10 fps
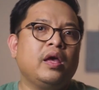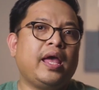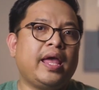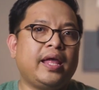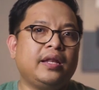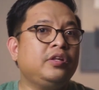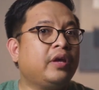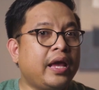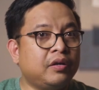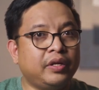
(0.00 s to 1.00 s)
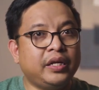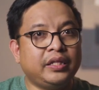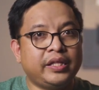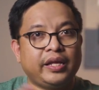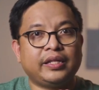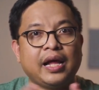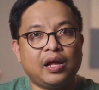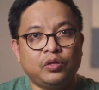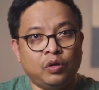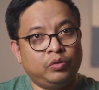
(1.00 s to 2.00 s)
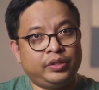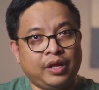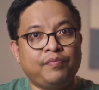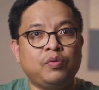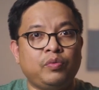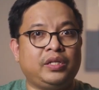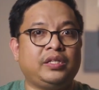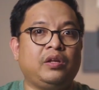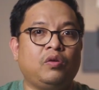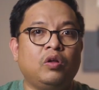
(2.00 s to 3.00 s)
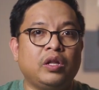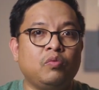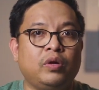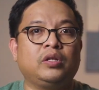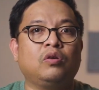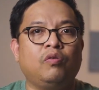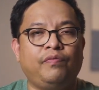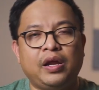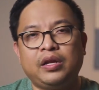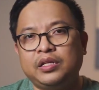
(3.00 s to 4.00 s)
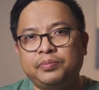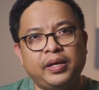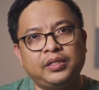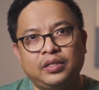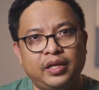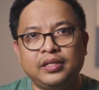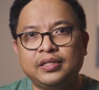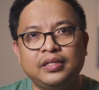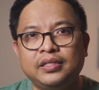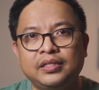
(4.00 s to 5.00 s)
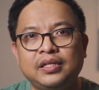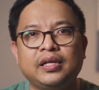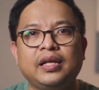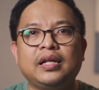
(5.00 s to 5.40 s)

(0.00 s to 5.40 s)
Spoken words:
And you can't really take those 7 weeks in all in one go. Very special instances lang yan